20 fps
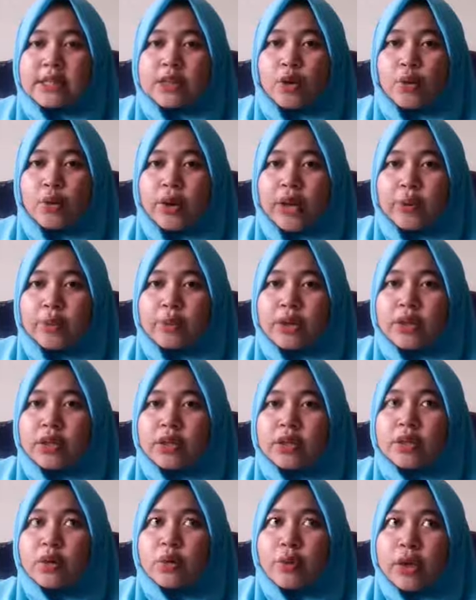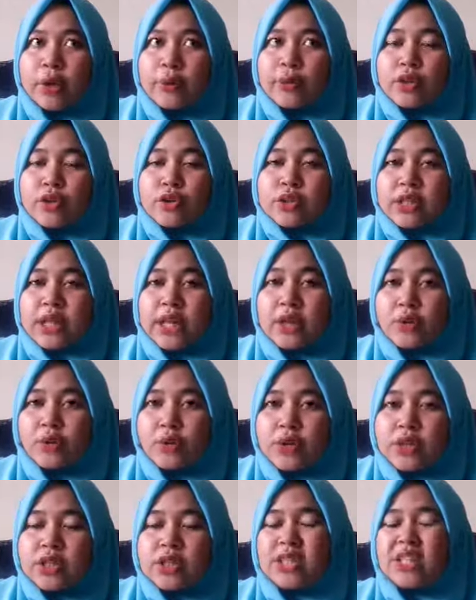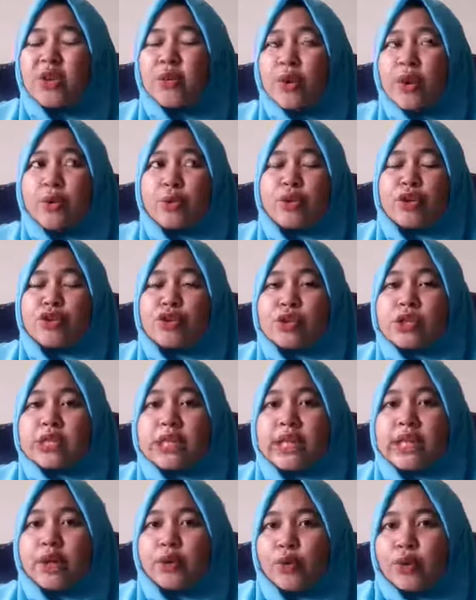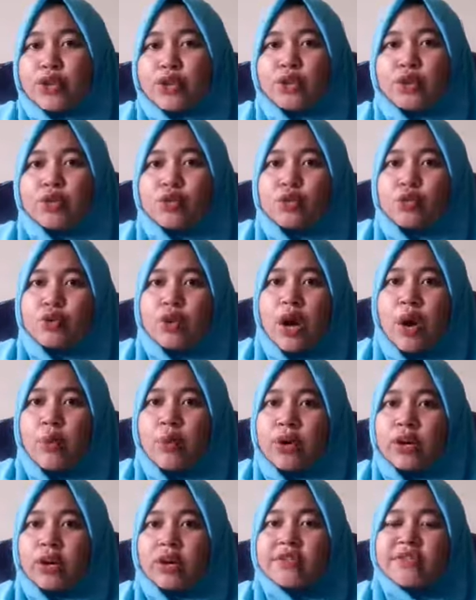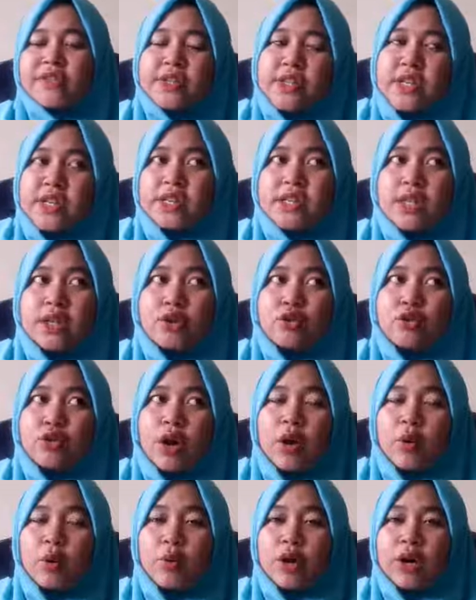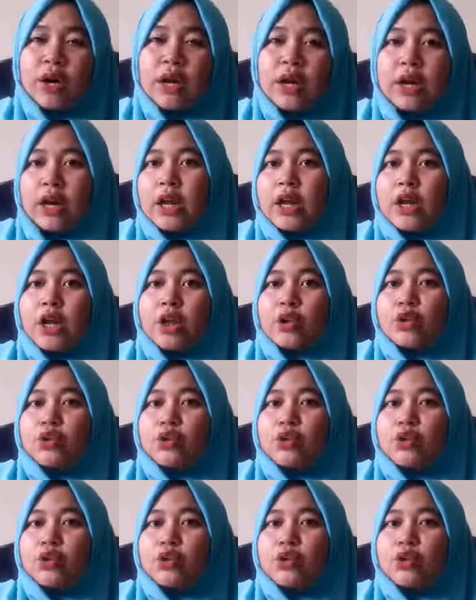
is the way we use language, the way we choose language to our conversation, to our